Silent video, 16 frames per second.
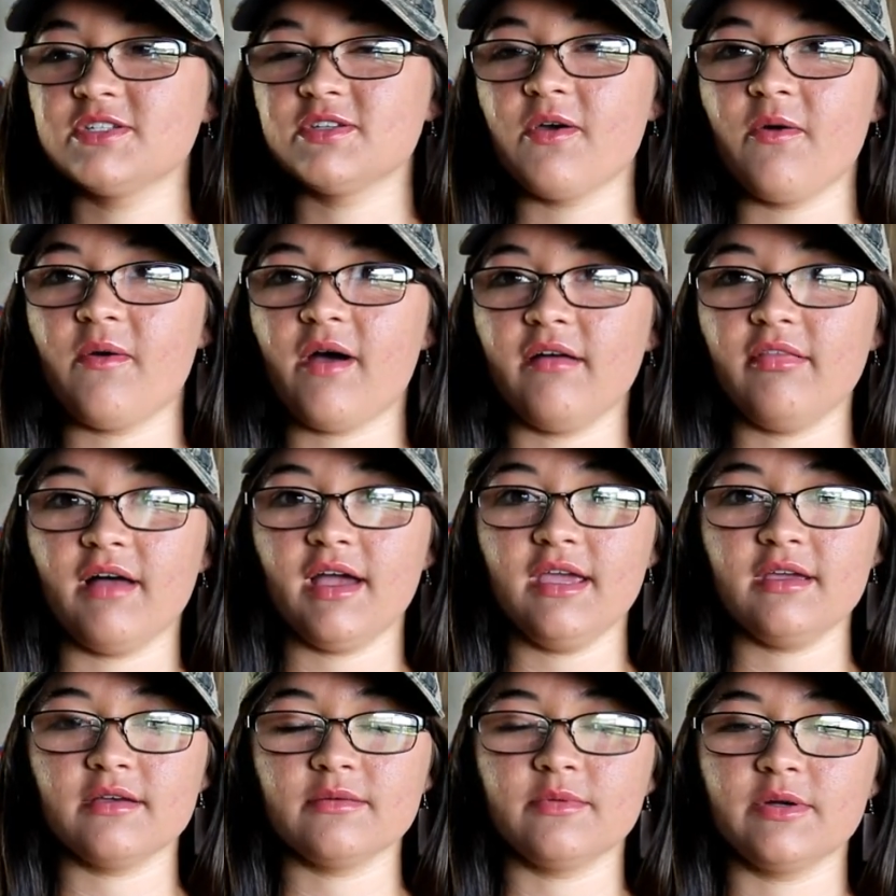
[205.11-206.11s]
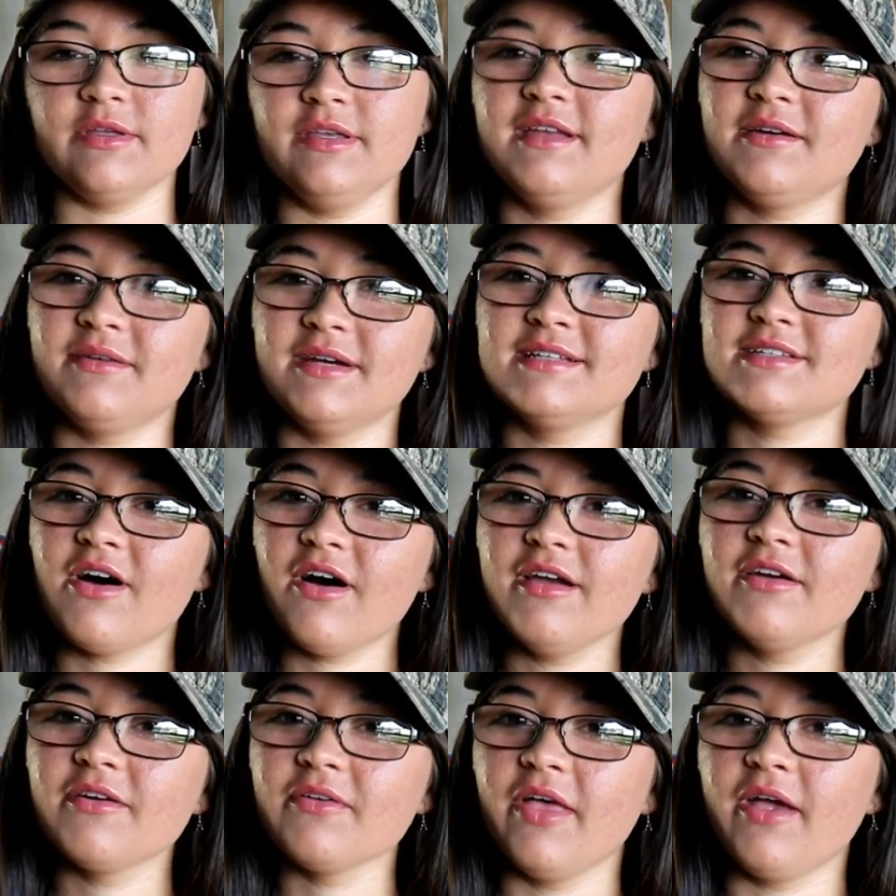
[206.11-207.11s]
So I like, well, you know, it's
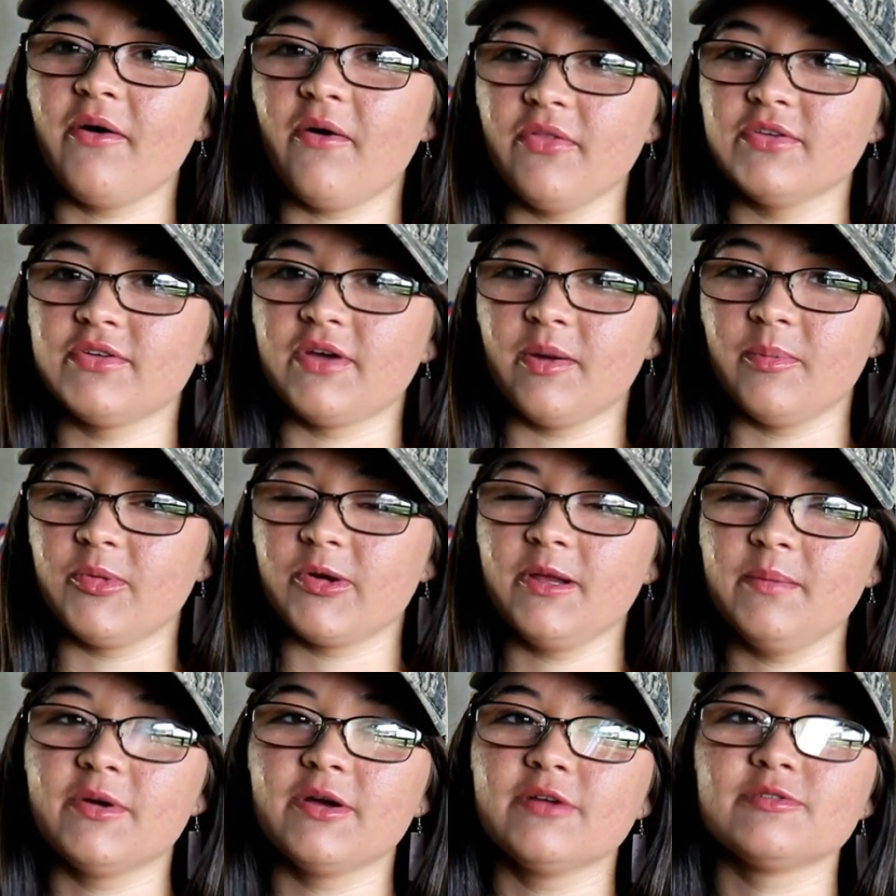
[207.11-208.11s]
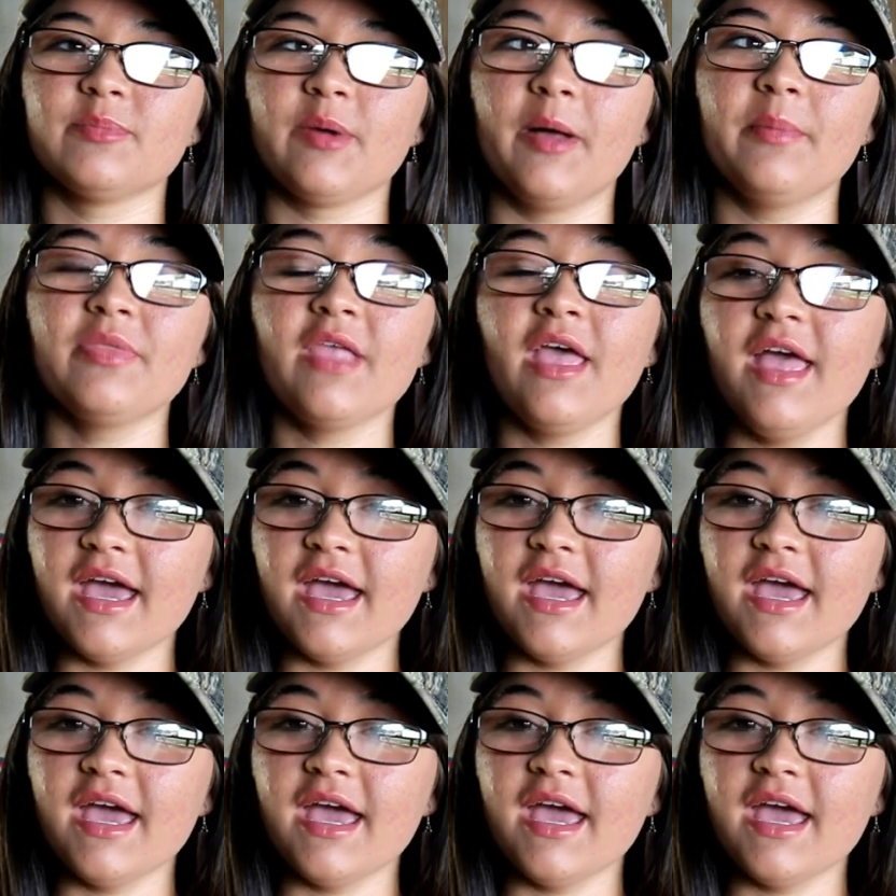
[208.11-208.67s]
hot here like all the time pretty much, but